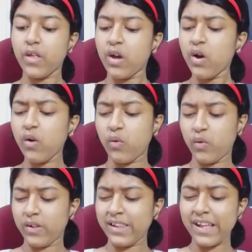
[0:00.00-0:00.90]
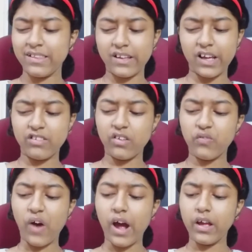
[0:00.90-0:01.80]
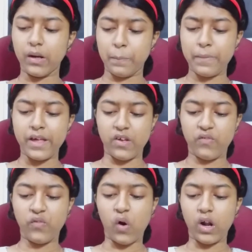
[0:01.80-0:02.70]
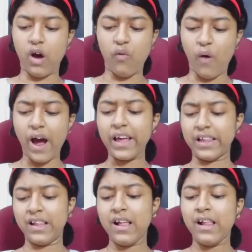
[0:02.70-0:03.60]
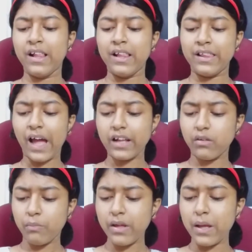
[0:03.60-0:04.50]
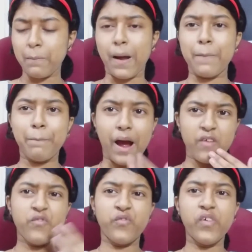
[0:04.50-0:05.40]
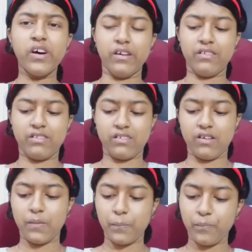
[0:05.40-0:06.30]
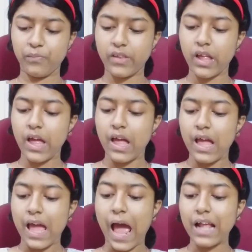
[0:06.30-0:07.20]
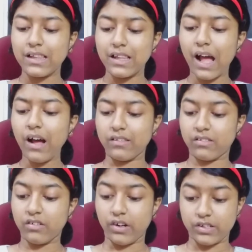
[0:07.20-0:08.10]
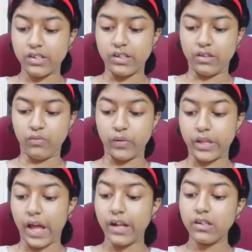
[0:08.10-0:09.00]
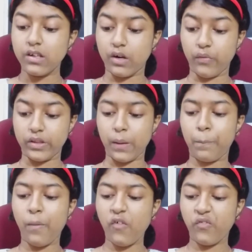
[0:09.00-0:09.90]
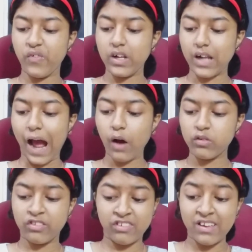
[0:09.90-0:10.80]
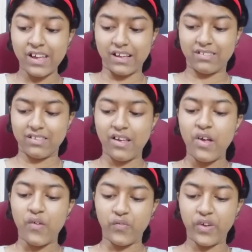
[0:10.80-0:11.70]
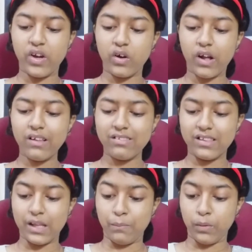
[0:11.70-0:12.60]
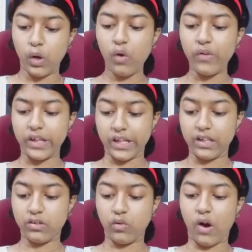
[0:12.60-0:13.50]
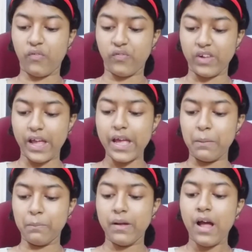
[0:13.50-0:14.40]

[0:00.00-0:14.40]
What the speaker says: "Oh, let the kitchen fire be for a while. Light me my pipe first." At last, Ratan would enter with a puff filled out cheeks, vigorously blowing into a flame,